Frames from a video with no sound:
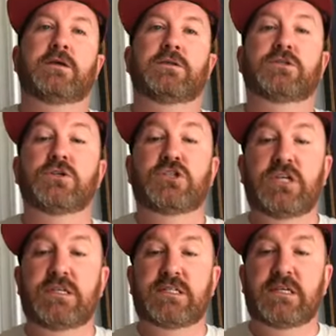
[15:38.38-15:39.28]
So
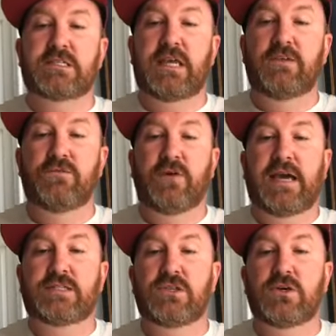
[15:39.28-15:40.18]
Jesus
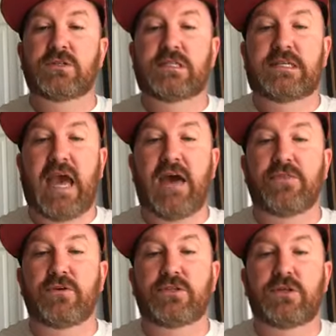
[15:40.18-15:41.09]
invites those
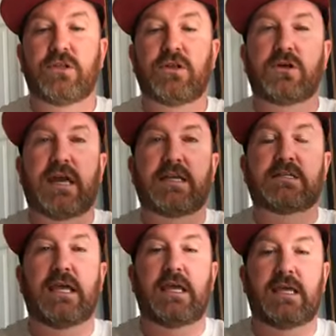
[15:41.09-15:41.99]
gathered to look at
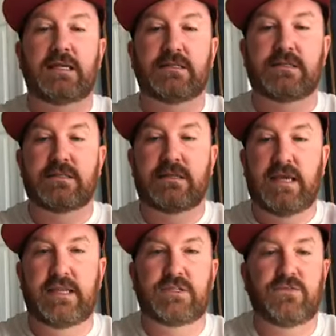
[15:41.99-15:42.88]
his hands
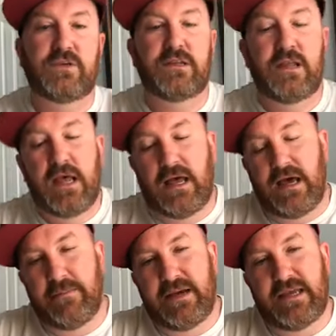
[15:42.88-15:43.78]
and his feet.
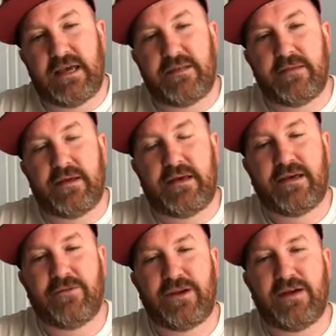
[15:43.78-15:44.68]
Again,
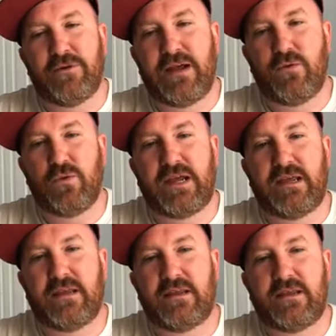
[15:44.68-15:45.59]
when
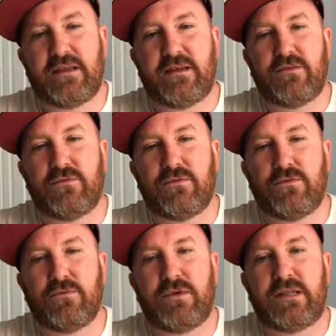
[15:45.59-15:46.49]
I
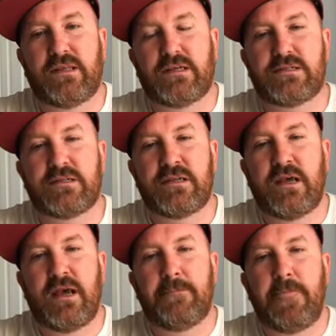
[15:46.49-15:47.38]
read this,
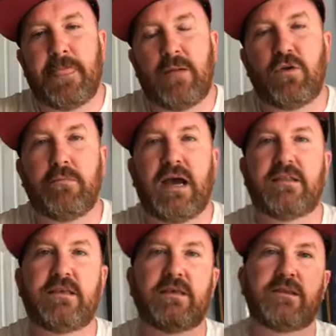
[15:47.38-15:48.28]
I'm
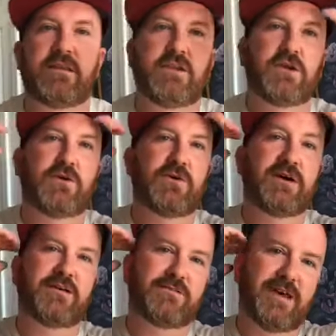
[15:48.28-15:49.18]
reminded, you know,
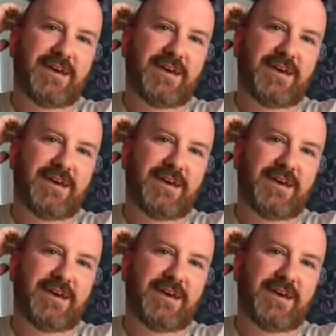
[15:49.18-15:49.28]
of,